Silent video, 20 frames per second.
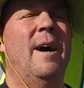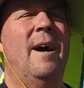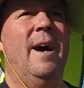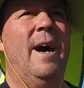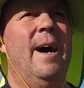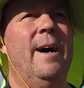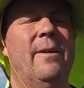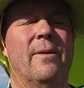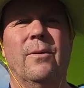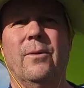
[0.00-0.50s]

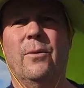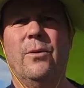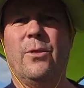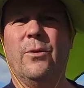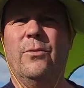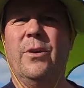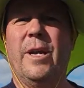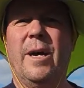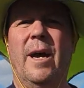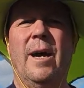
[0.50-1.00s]
I don't know,
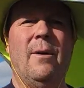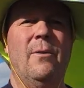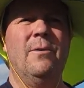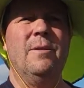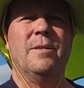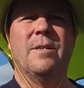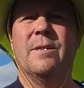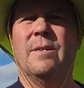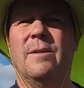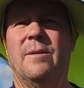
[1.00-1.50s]
three
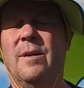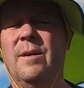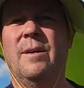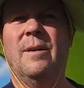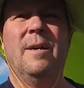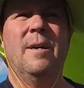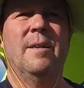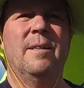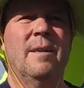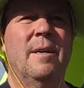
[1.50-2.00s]
hours,
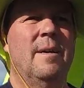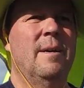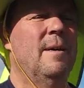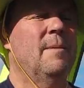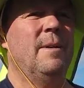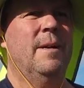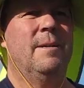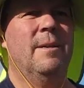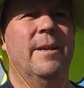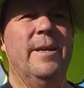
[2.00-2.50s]

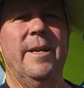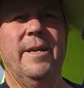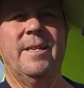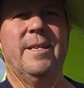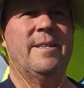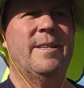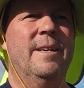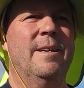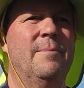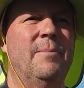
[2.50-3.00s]
at
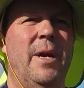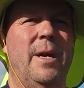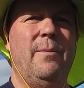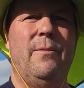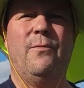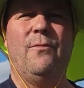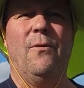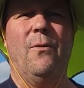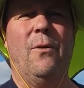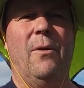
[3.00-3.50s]
least, maybe
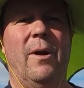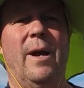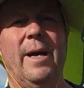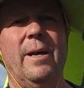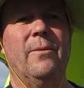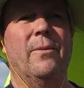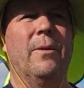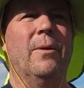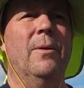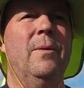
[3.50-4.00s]
four. I
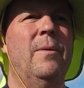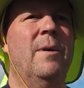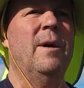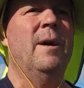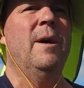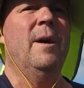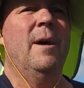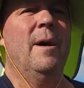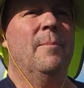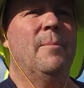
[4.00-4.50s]
don't know.
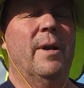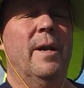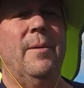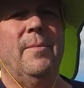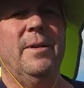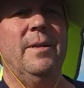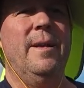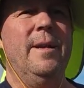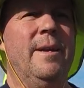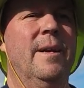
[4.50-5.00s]
But I
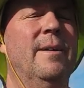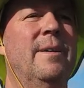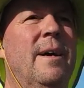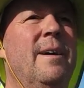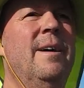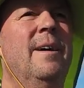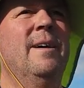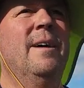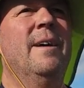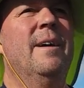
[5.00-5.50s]
mean, they
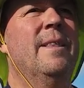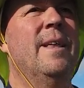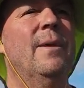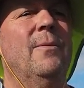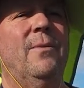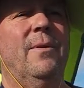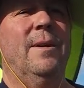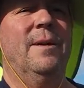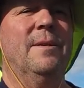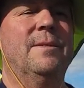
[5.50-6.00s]
they
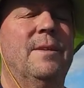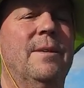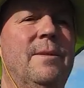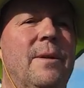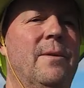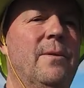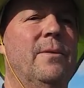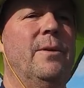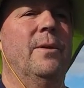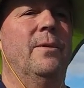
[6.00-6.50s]
wanted to
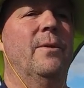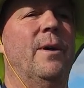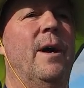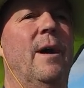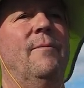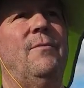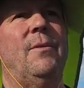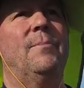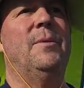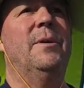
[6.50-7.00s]
know, you know,
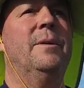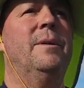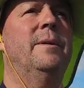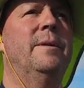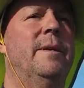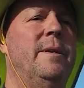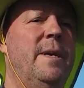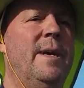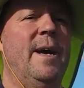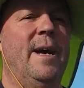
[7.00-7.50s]
have I been in
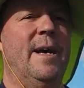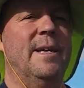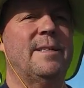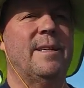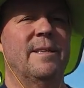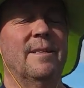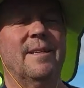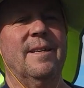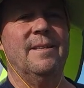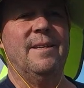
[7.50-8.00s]
any
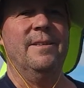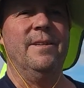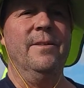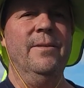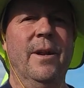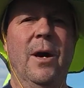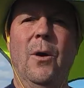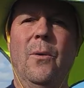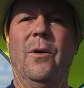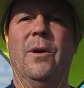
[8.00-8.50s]
accidents? I said, do you
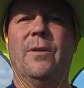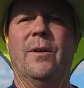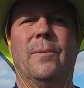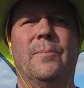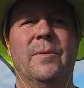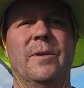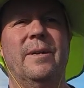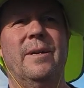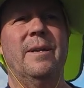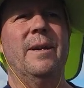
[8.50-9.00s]
know whether I've
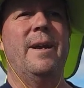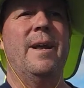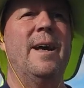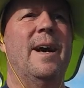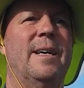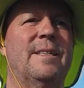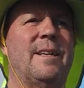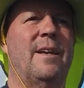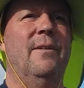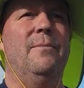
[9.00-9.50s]
been in any
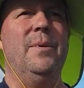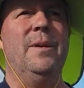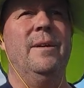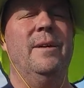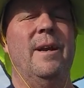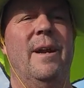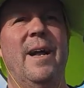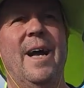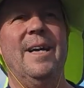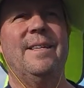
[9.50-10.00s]
accident? If I've been in
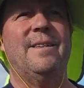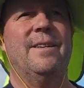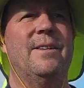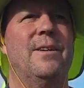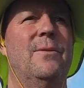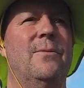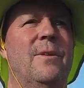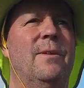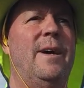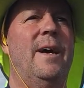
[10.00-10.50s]
an accident,
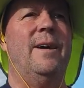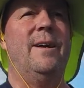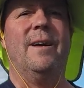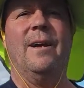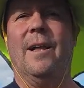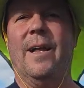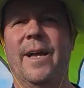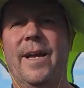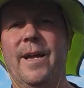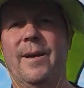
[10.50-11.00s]
you would have had a
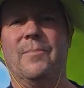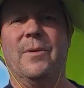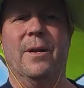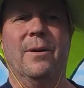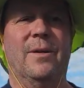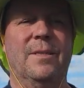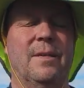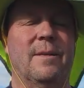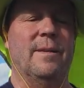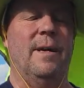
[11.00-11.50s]
claim, you
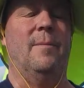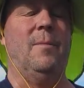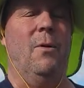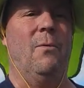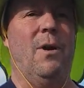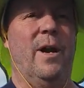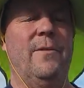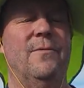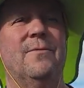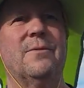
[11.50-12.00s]
know. I said, now my
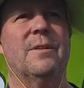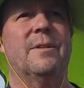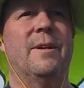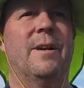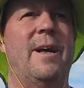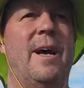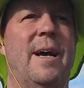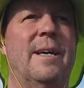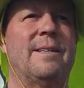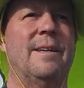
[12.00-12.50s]
wife was in an
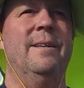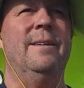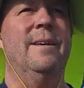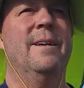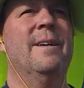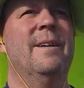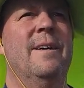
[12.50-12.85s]
accident.